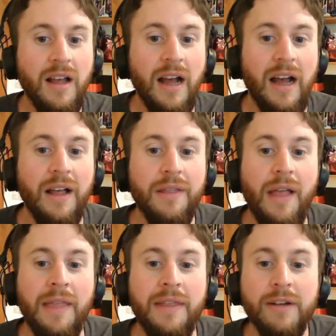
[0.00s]

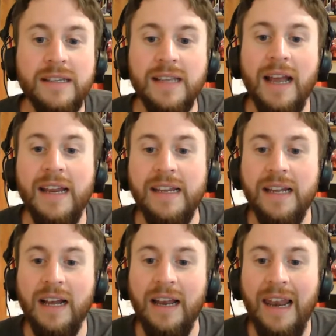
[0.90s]
And there is a
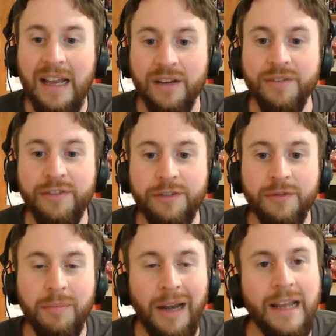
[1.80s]
lack of
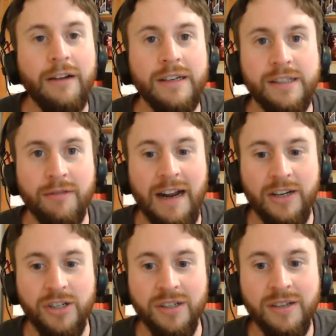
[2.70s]
player
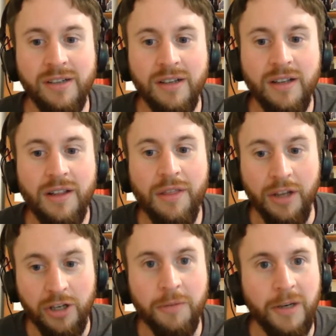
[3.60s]
interaction
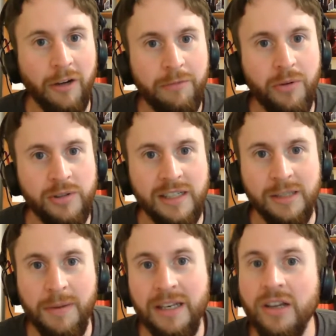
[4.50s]
that could be off-putting,
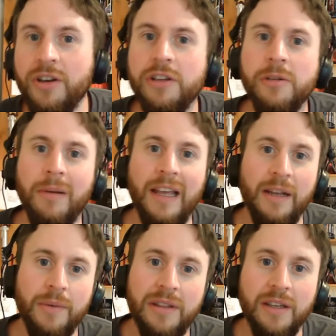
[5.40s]
depending on who you're
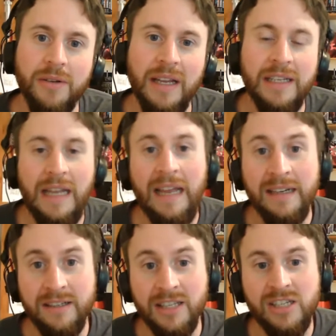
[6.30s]
playing with, though,
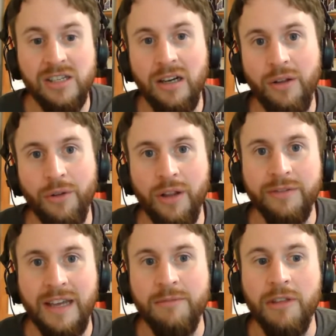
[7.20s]
and the style of
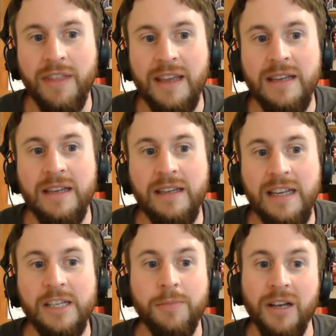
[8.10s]
game that
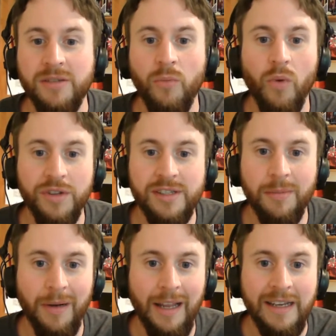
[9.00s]
each person wants to
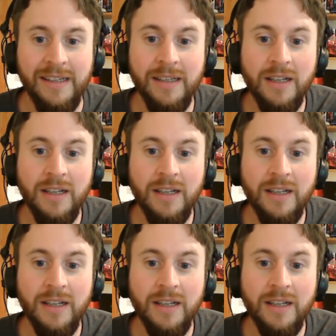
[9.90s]
play.